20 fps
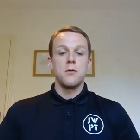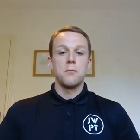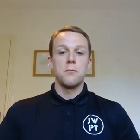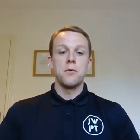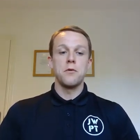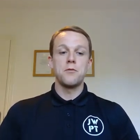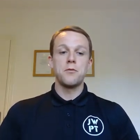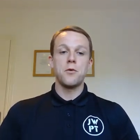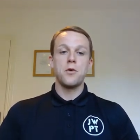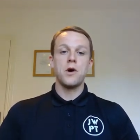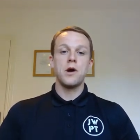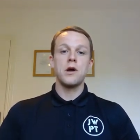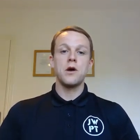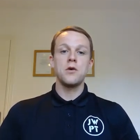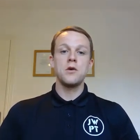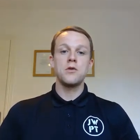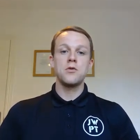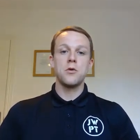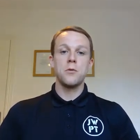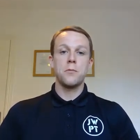Before I go
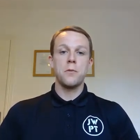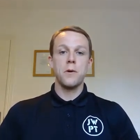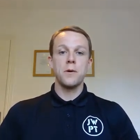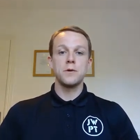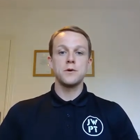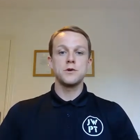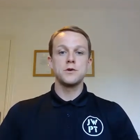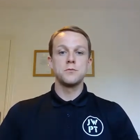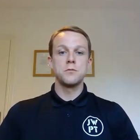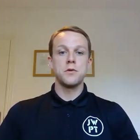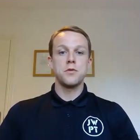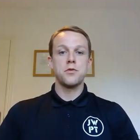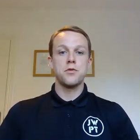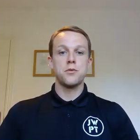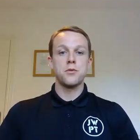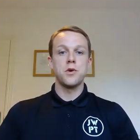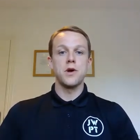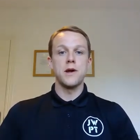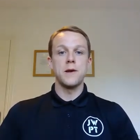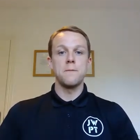into approach number
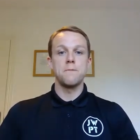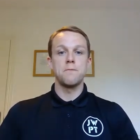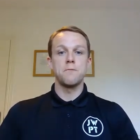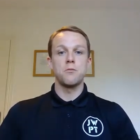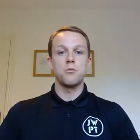three,